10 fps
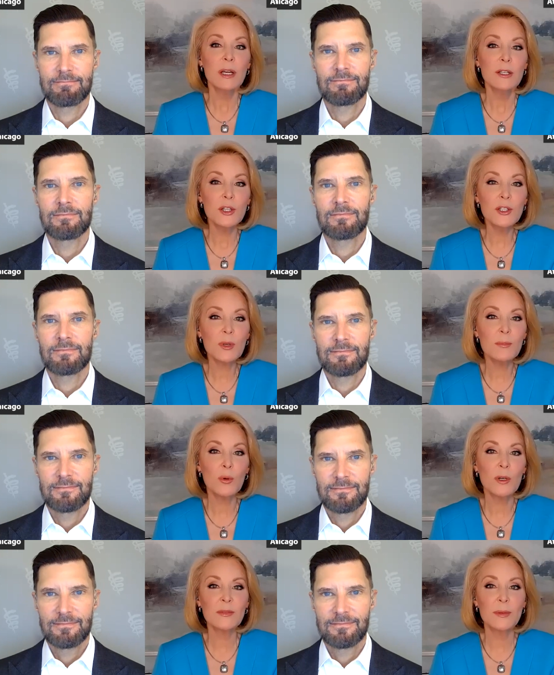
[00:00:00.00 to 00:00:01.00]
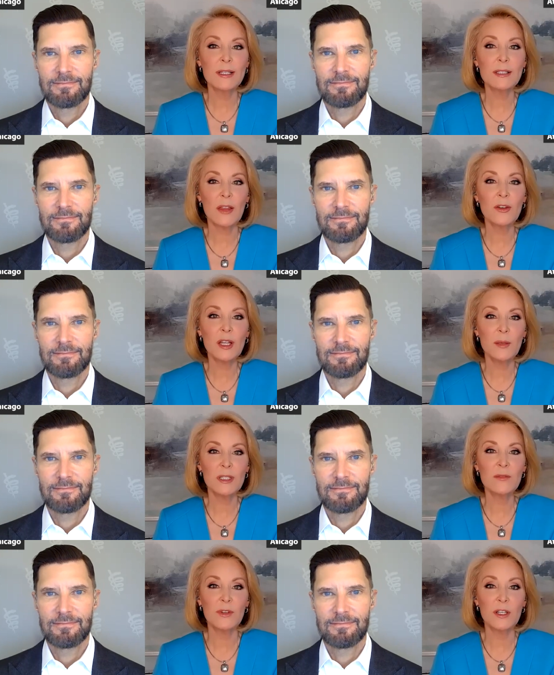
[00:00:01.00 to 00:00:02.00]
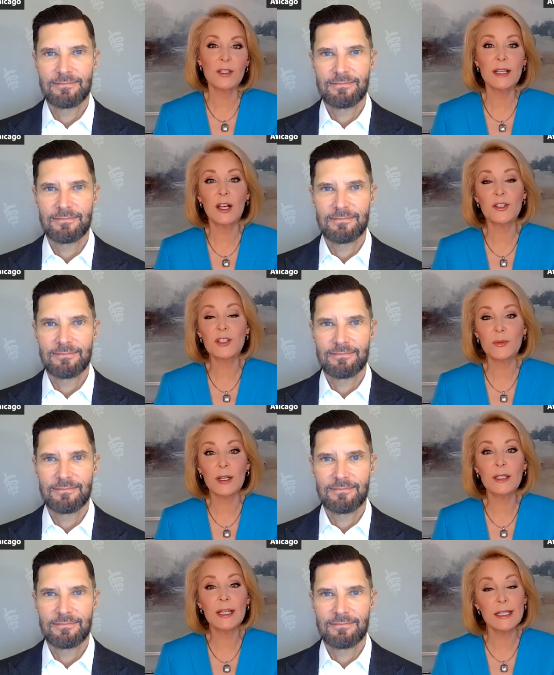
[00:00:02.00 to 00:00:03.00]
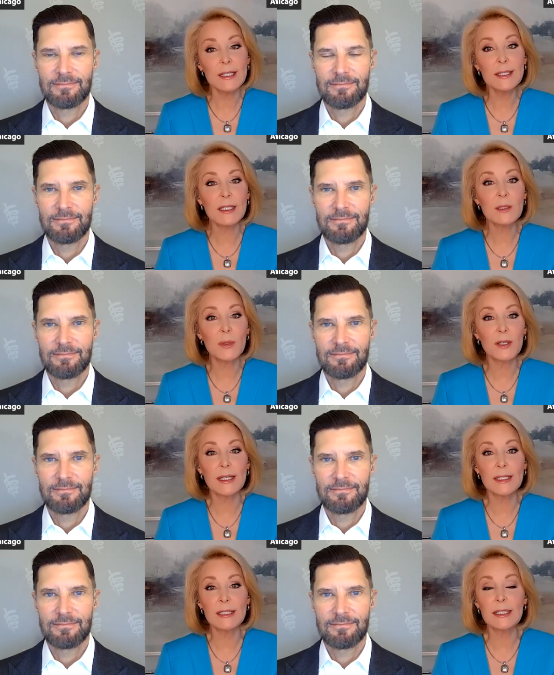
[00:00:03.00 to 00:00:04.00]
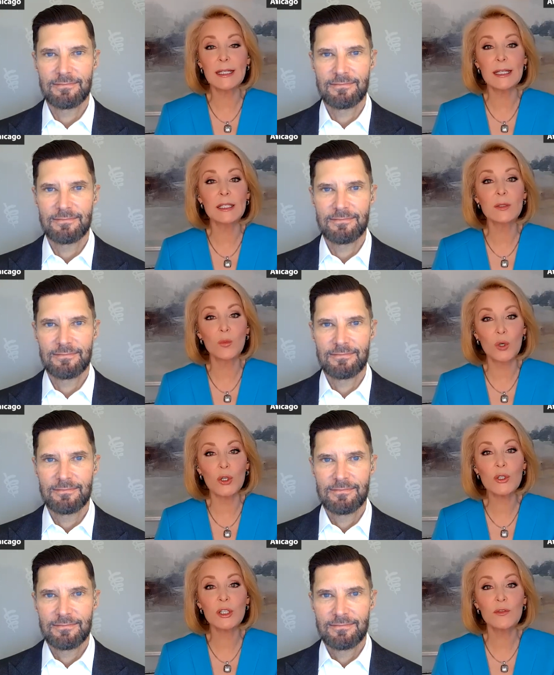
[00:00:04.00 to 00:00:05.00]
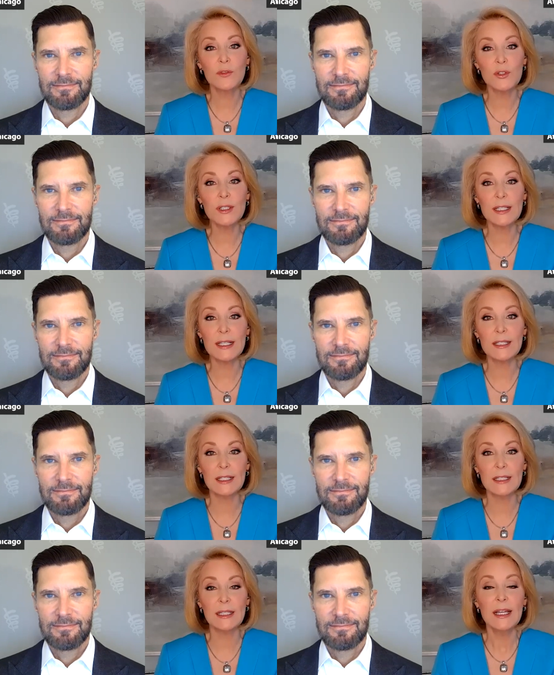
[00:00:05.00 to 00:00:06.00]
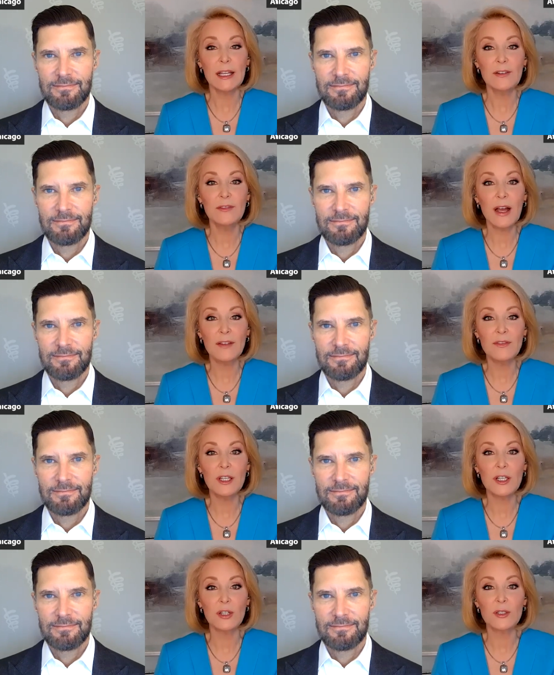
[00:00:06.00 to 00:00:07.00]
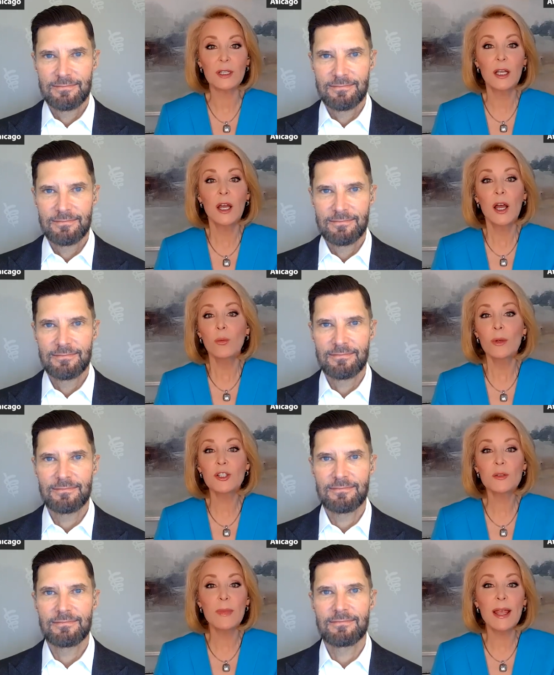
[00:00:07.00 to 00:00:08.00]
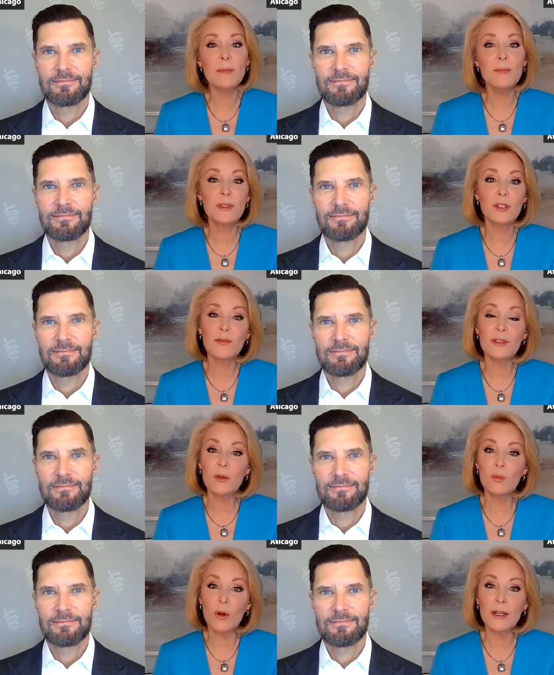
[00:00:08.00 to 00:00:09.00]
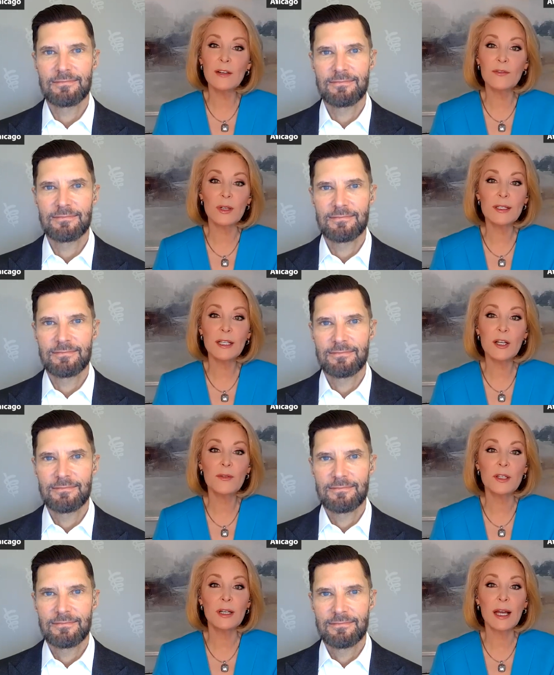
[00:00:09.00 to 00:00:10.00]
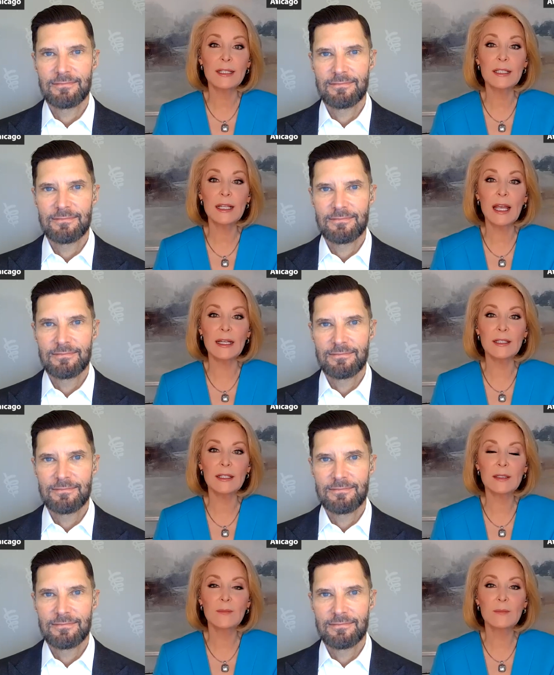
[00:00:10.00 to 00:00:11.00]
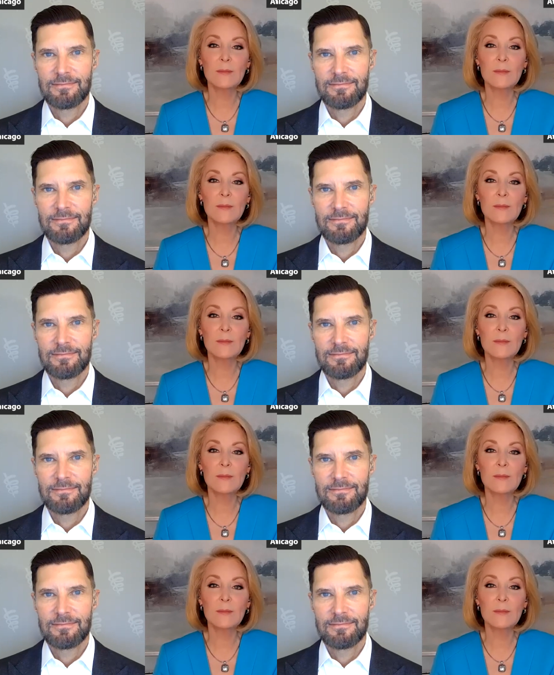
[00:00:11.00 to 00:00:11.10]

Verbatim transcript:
Speaker 1: but news reports from the Southern Hemisphere say Australia is experiencing its worst flu season in five years, which may serve as a warning for us here in the United States.